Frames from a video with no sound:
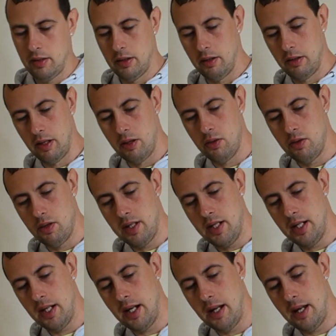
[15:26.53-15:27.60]

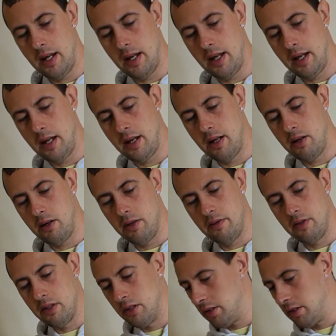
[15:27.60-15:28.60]
recording, and then I will